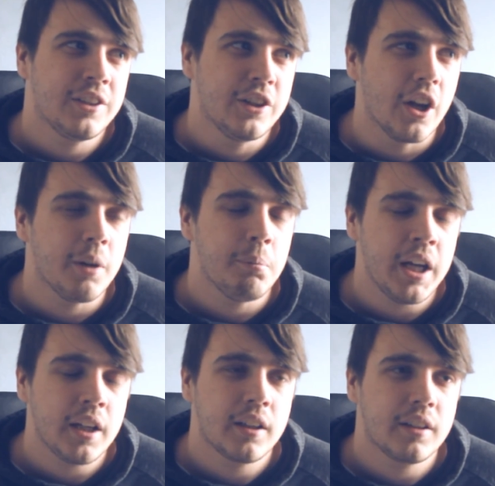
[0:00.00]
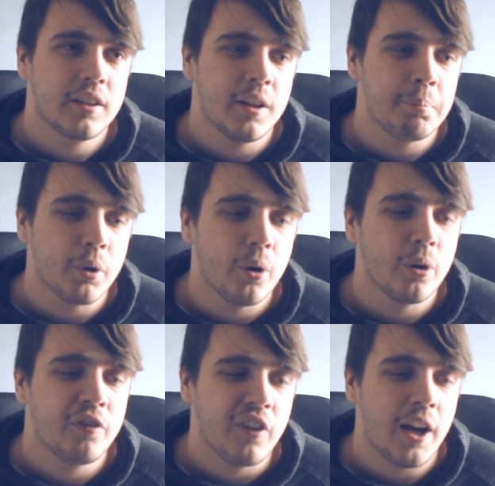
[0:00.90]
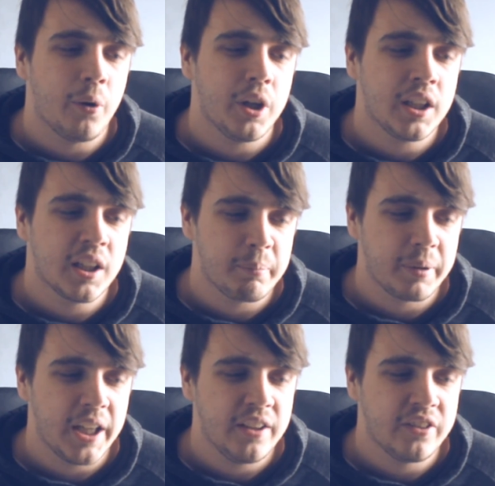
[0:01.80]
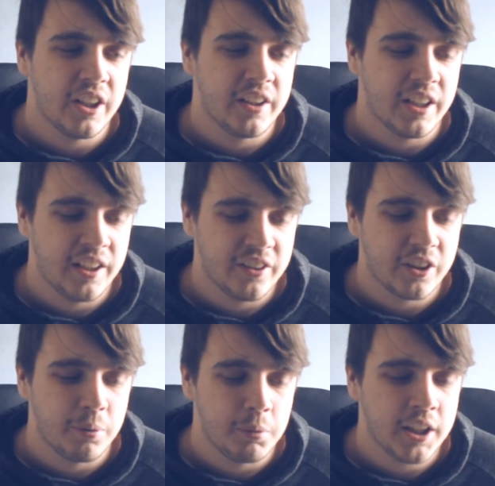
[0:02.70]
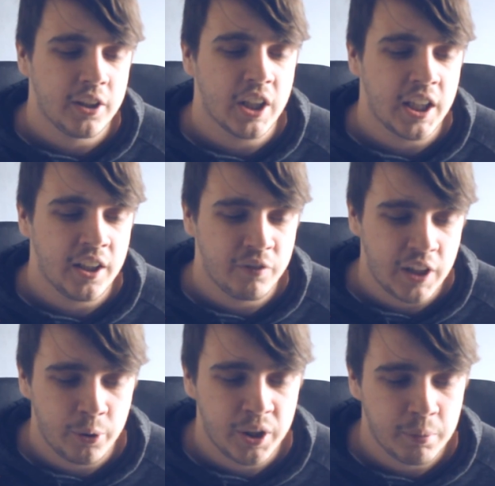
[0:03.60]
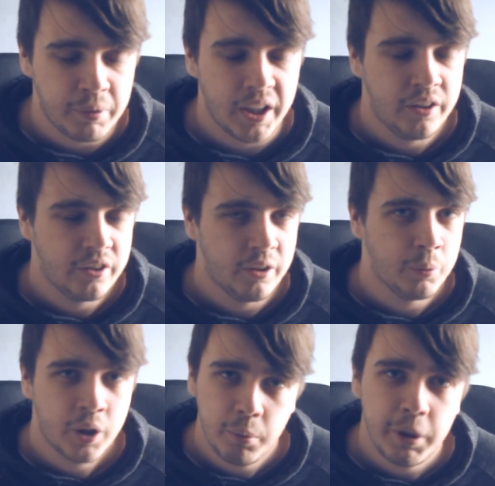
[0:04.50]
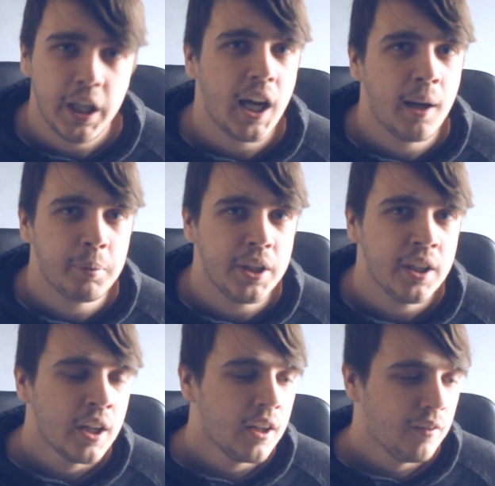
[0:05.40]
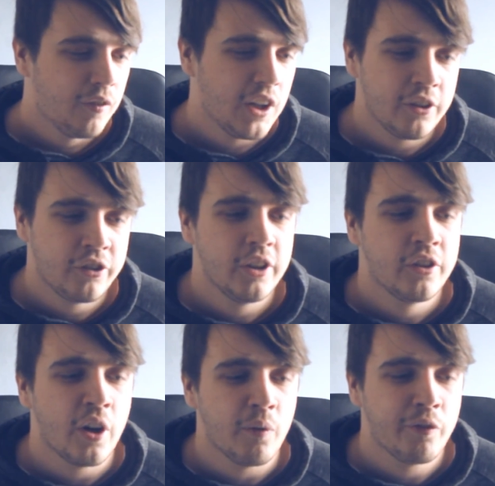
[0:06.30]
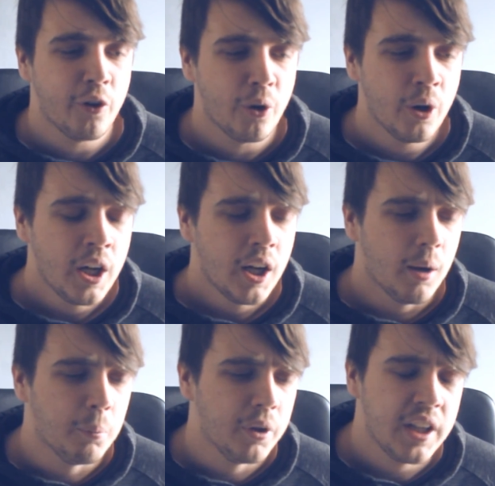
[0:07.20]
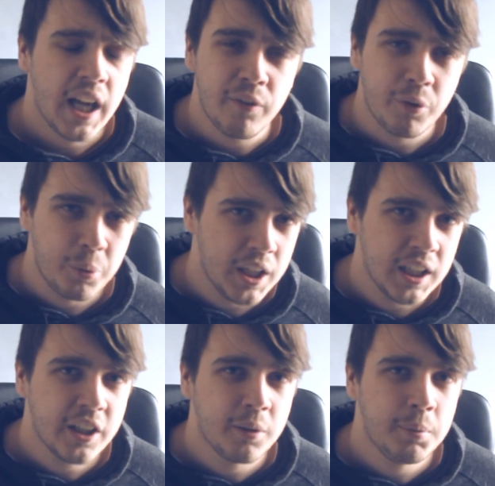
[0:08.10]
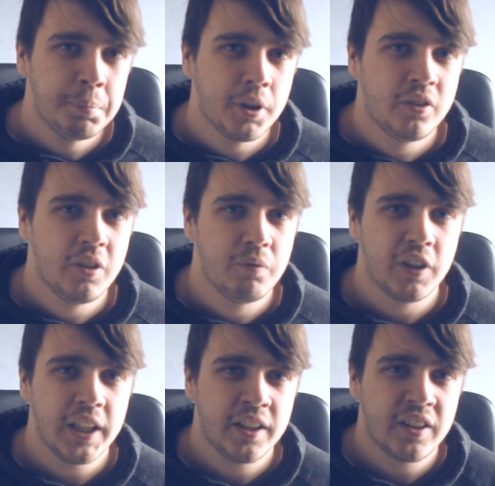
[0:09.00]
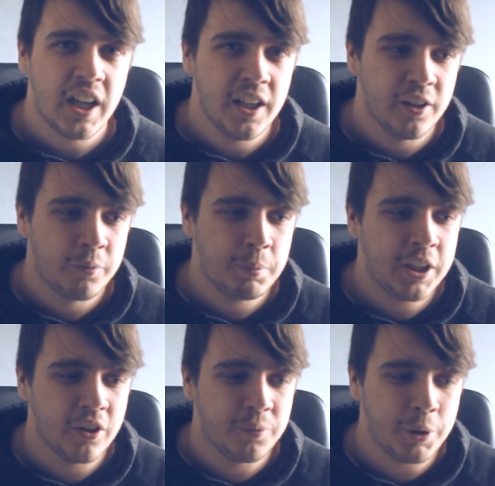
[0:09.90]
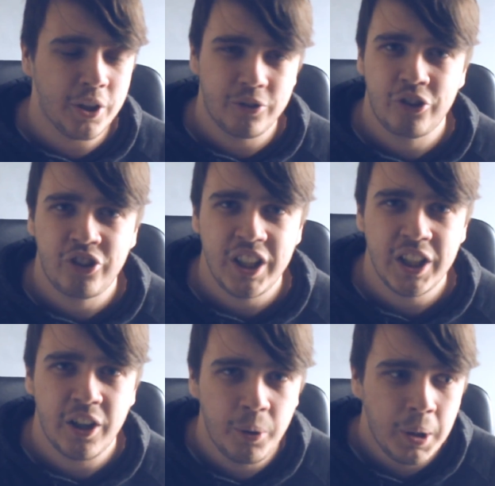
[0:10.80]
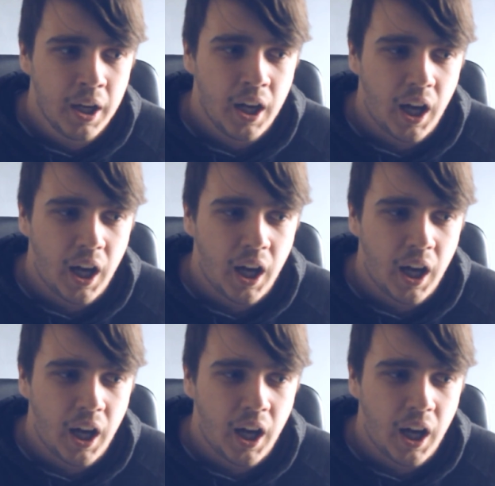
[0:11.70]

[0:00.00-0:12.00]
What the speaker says: going to make the board very complacent, and it's going to make United very complacent. We're going to be happy finishing top 4, and we're never really going to be pushing for league titles because Pochettino,